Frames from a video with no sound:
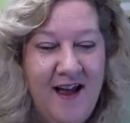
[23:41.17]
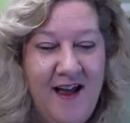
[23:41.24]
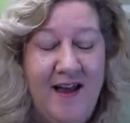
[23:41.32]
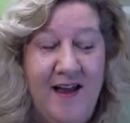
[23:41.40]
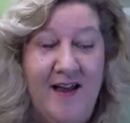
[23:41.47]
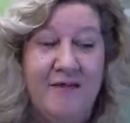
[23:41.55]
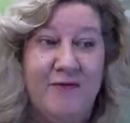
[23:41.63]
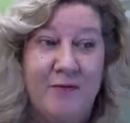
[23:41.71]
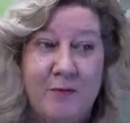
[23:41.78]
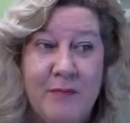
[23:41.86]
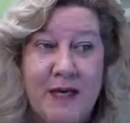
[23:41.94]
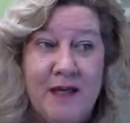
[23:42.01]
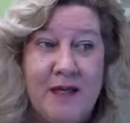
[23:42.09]
And for
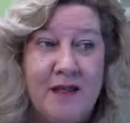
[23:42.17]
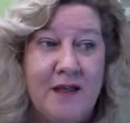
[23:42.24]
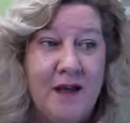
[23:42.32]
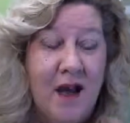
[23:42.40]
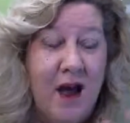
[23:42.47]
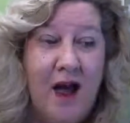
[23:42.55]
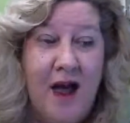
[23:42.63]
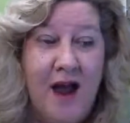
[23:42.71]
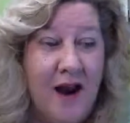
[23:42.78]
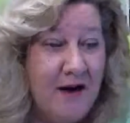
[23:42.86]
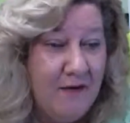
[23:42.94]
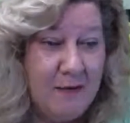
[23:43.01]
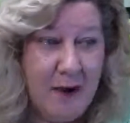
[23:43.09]
me,
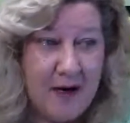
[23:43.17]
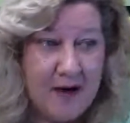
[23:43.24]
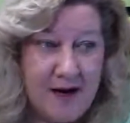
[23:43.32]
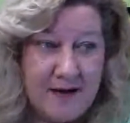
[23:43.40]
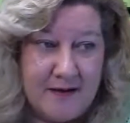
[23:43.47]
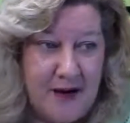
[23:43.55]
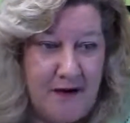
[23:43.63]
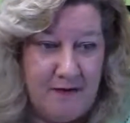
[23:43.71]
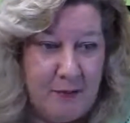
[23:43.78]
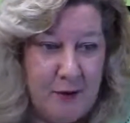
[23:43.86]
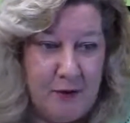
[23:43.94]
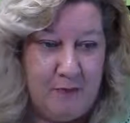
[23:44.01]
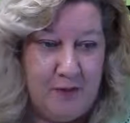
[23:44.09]
everybody has to have a
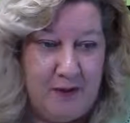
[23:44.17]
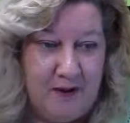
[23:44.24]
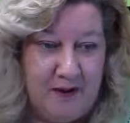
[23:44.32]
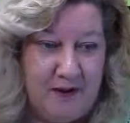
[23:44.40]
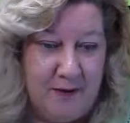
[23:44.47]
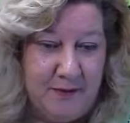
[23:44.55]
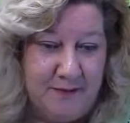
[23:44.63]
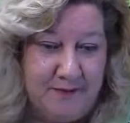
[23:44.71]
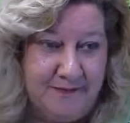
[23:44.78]
poop pillow.